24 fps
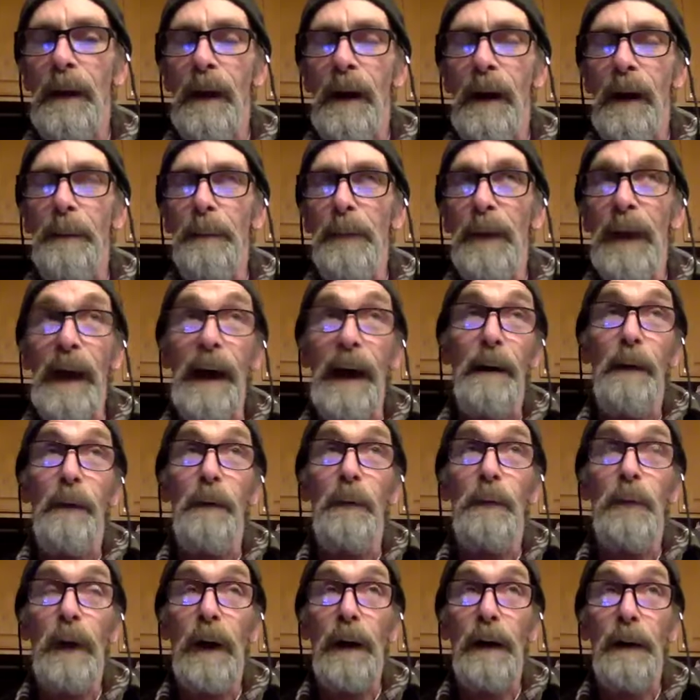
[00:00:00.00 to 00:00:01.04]
I'm
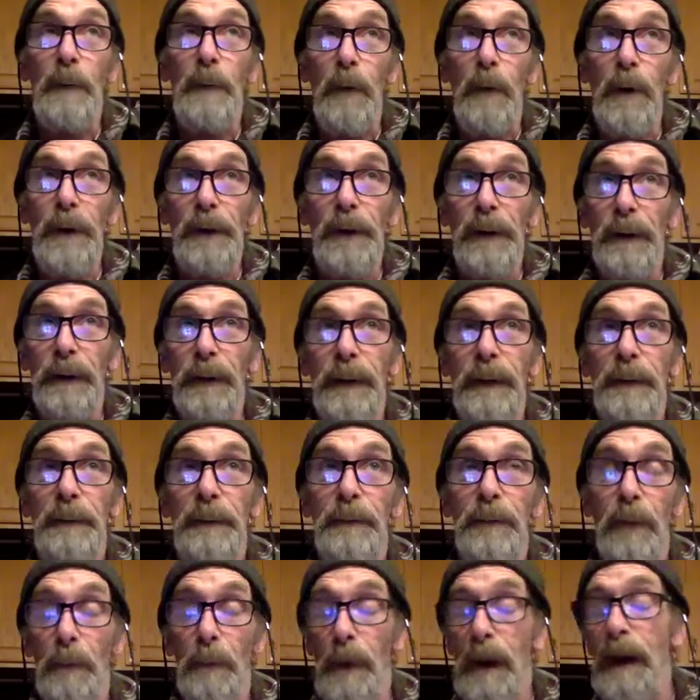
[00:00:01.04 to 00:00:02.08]
now working
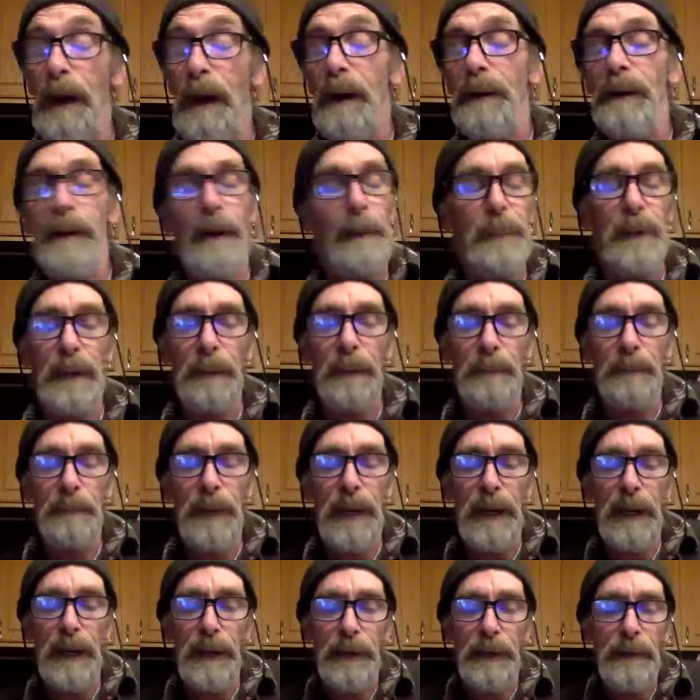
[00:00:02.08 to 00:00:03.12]
in
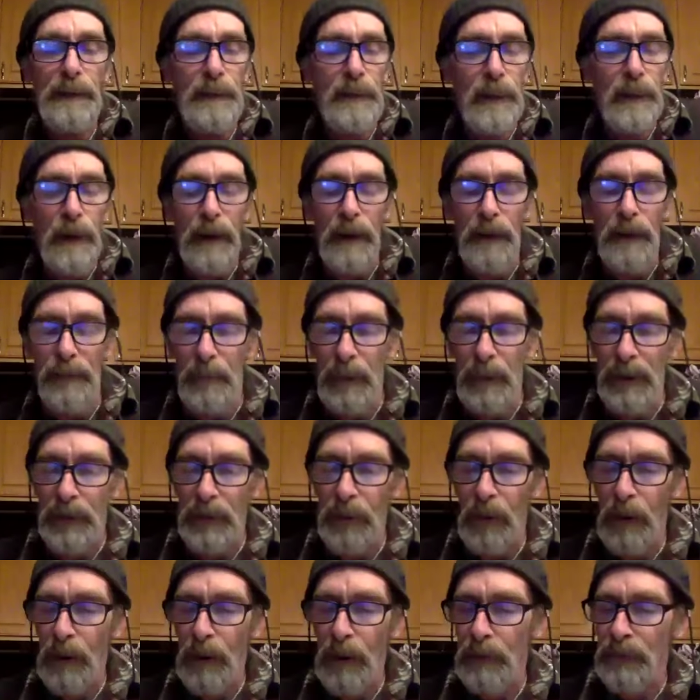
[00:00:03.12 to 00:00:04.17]
Maine, for my
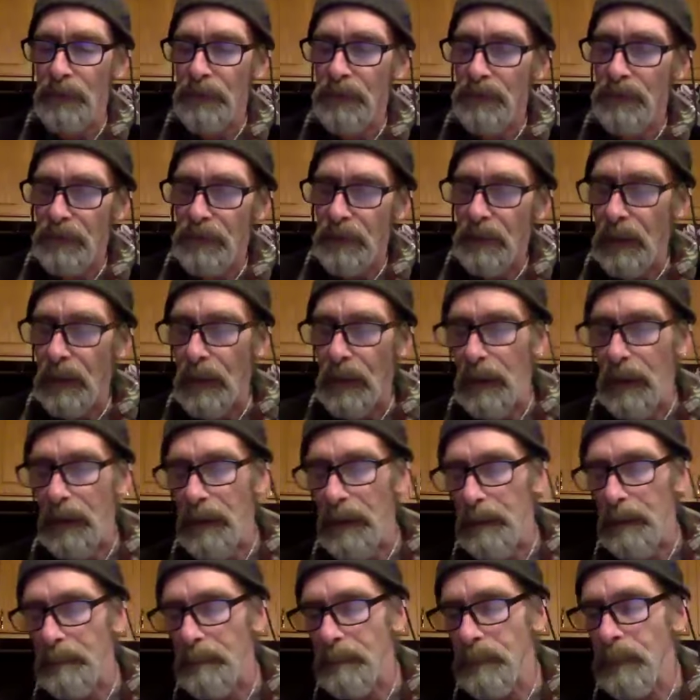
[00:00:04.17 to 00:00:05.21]
daughter's
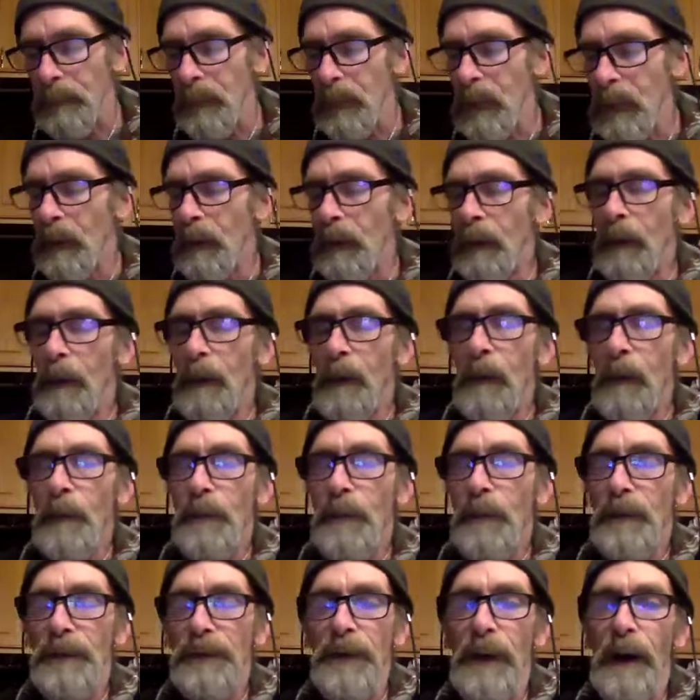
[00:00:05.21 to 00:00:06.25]

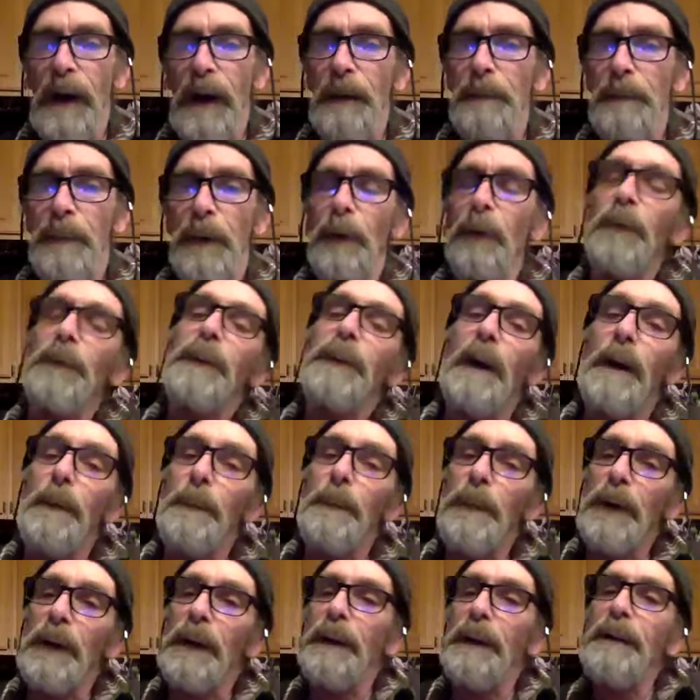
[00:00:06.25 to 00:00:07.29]
design build
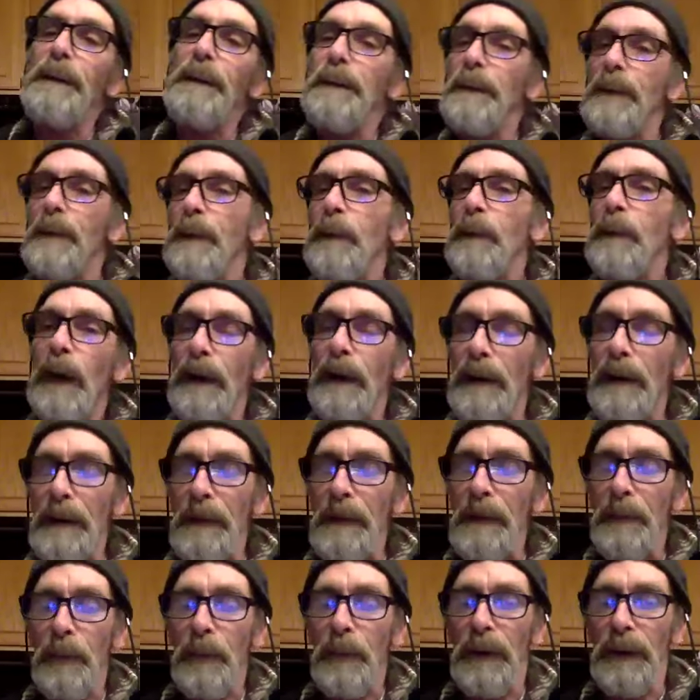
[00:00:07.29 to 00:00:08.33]
company,
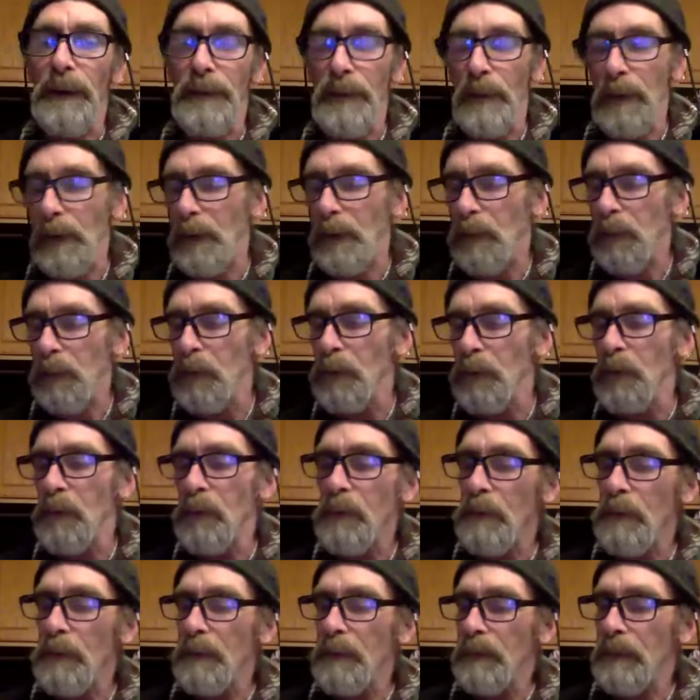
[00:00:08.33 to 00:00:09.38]
running her
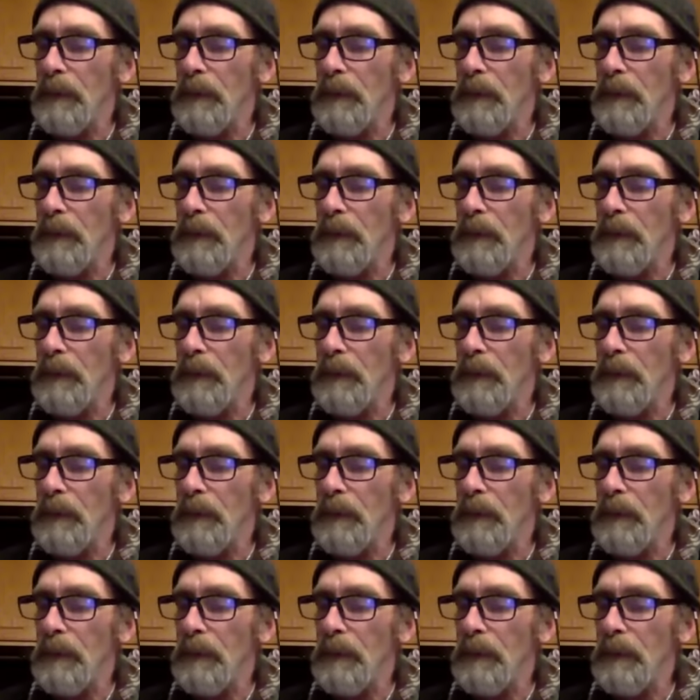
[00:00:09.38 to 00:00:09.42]
crew,